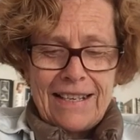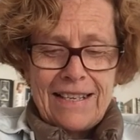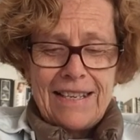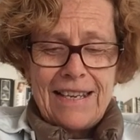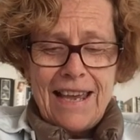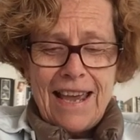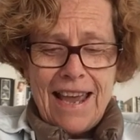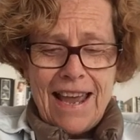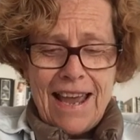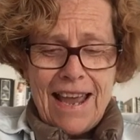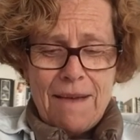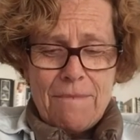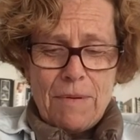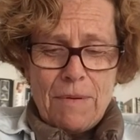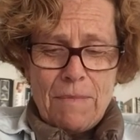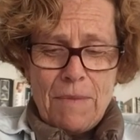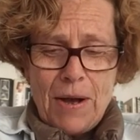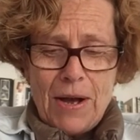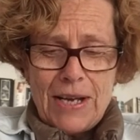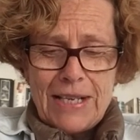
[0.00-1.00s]
Yeah, but
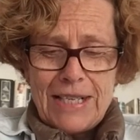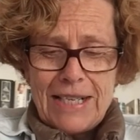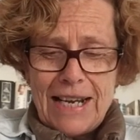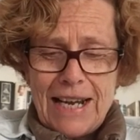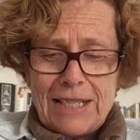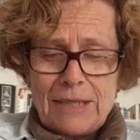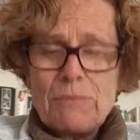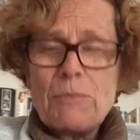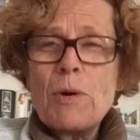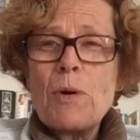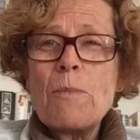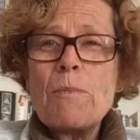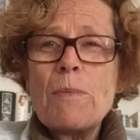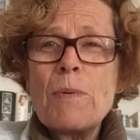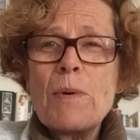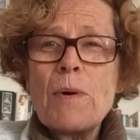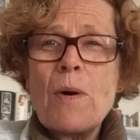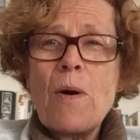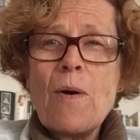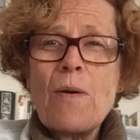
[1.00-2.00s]
my dad's more
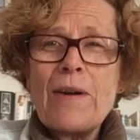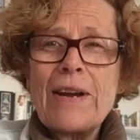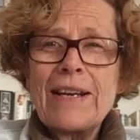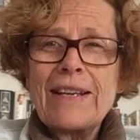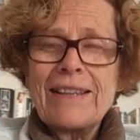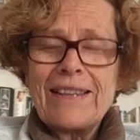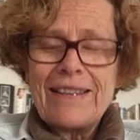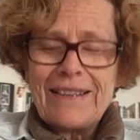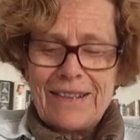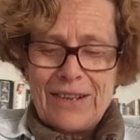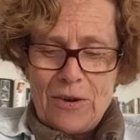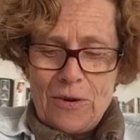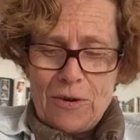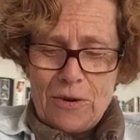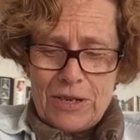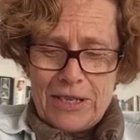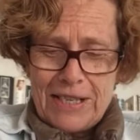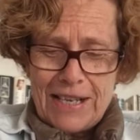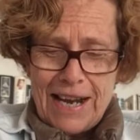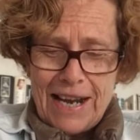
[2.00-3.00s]
boring than
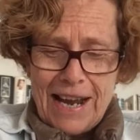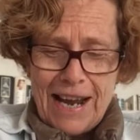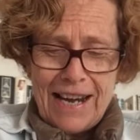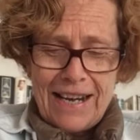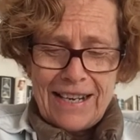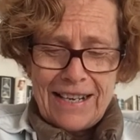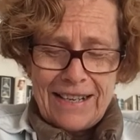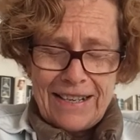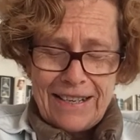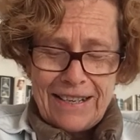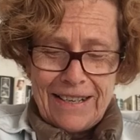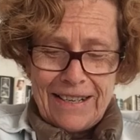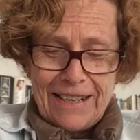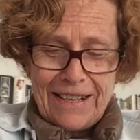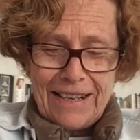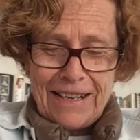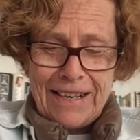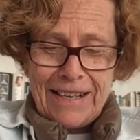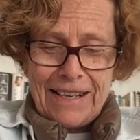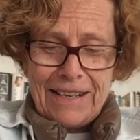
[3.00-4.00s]
your dad.
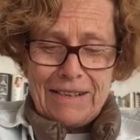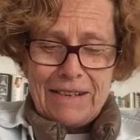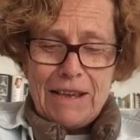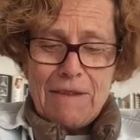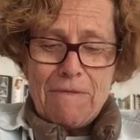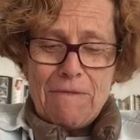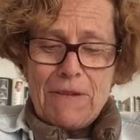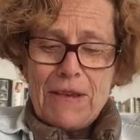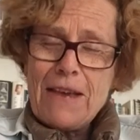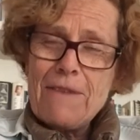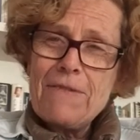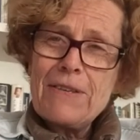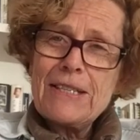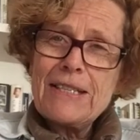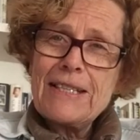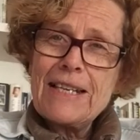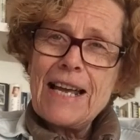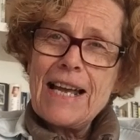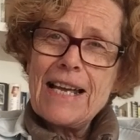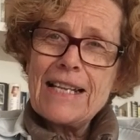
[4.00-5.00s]
If he ever
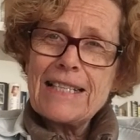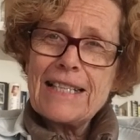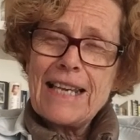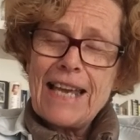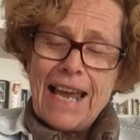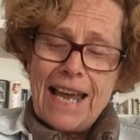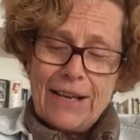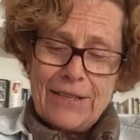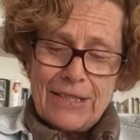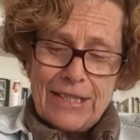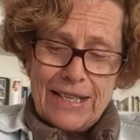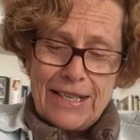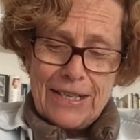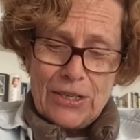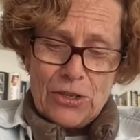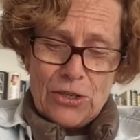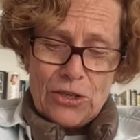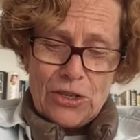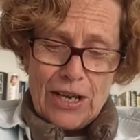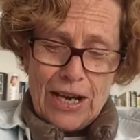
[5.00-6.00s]
starts counting
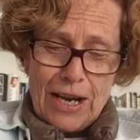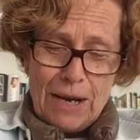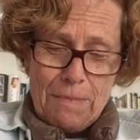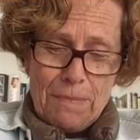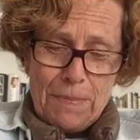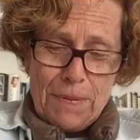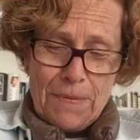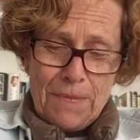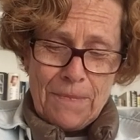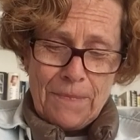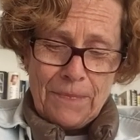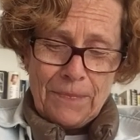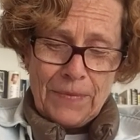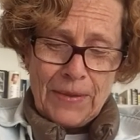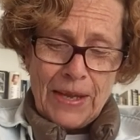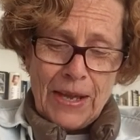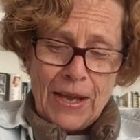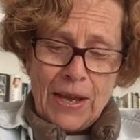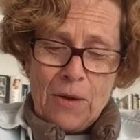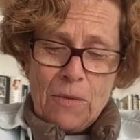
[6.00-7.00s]
sheep,
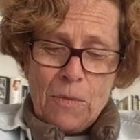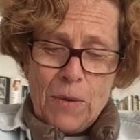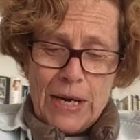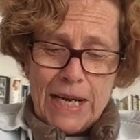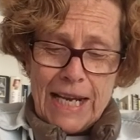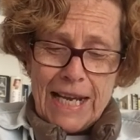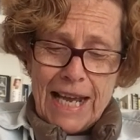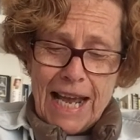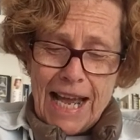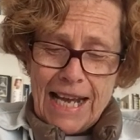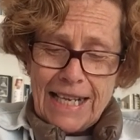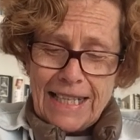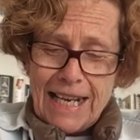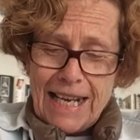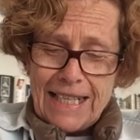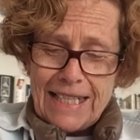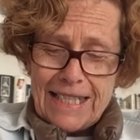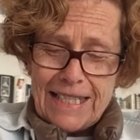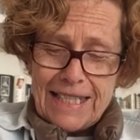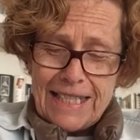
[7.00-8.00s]
when he can't
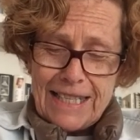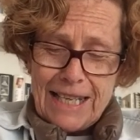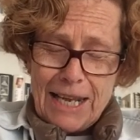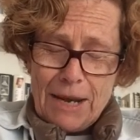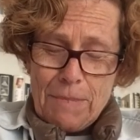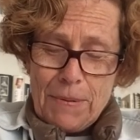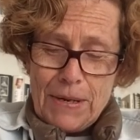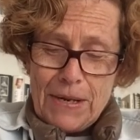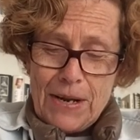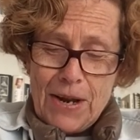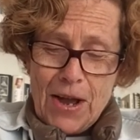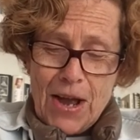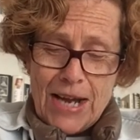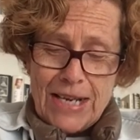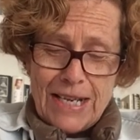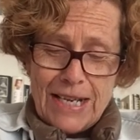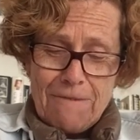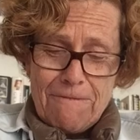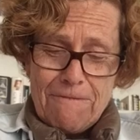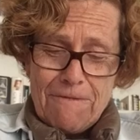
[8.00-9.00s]
get to sleep at night,
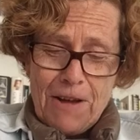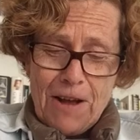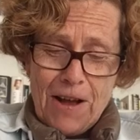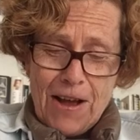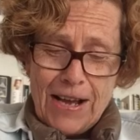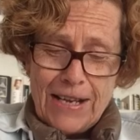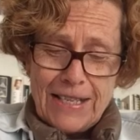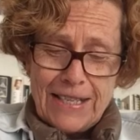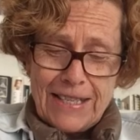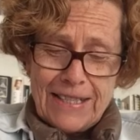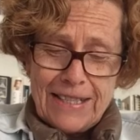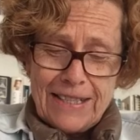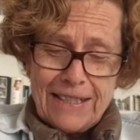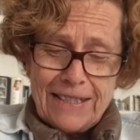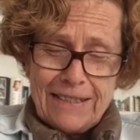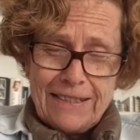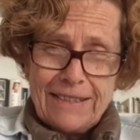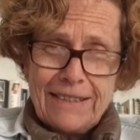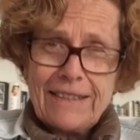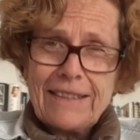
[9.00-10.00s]
he finds
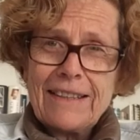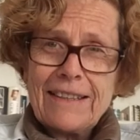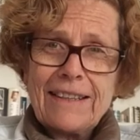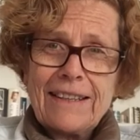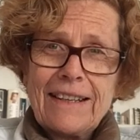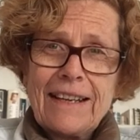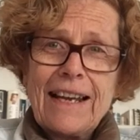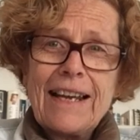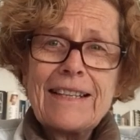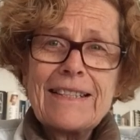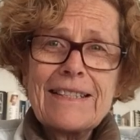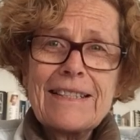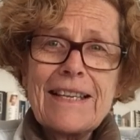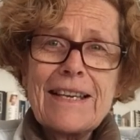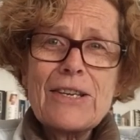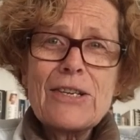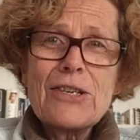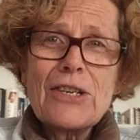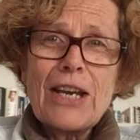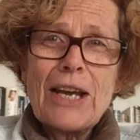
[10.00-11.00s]
it's the
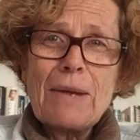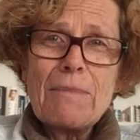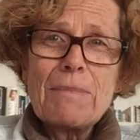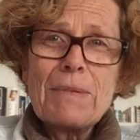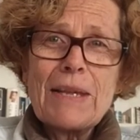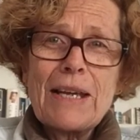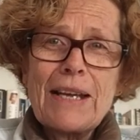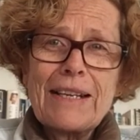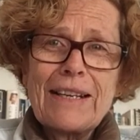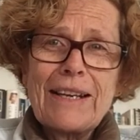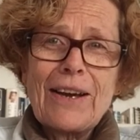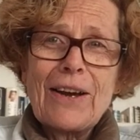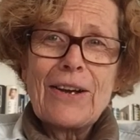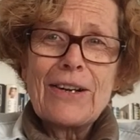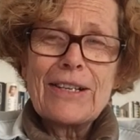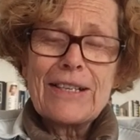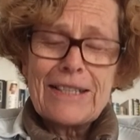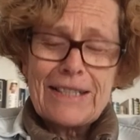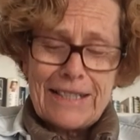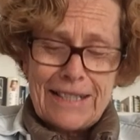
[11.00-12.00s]
sheep that go
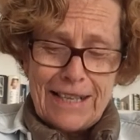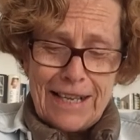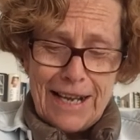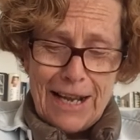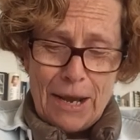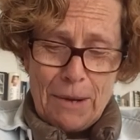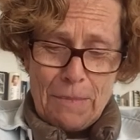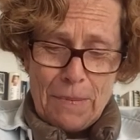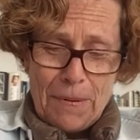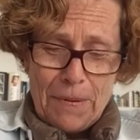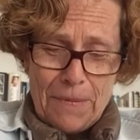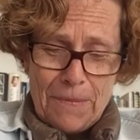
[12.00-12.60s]
to sleep.